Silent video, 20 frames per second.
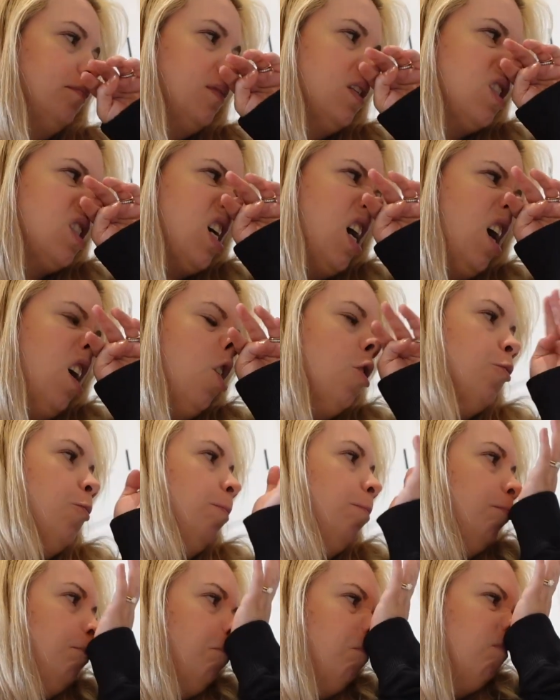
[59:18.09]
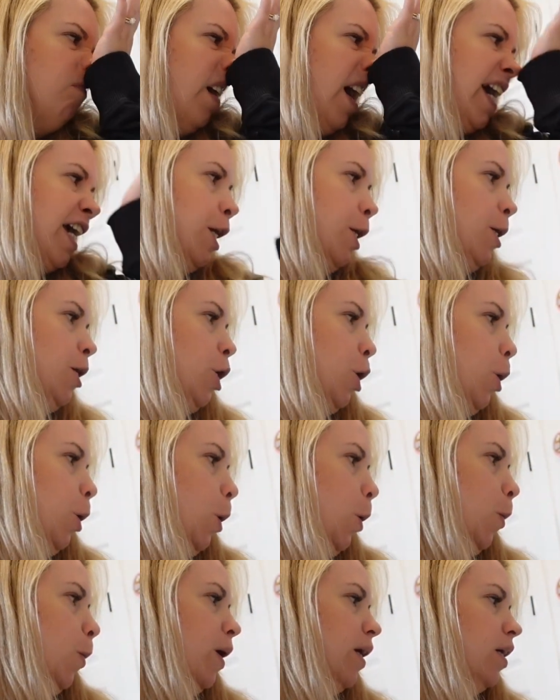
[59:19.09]
So I could
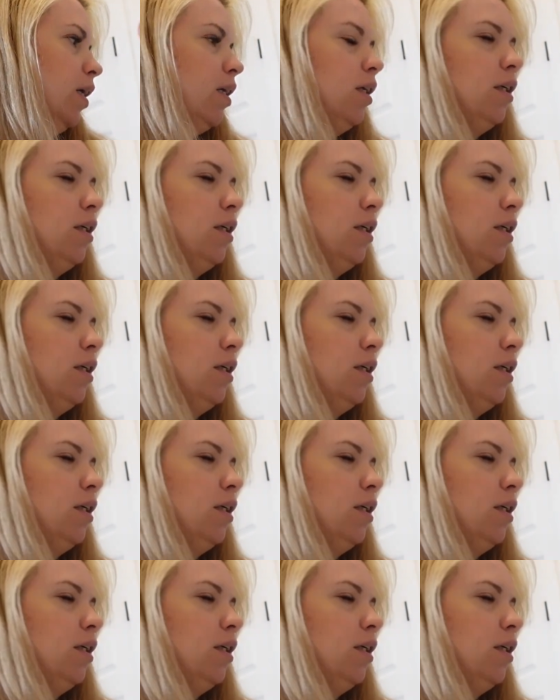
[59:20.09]
do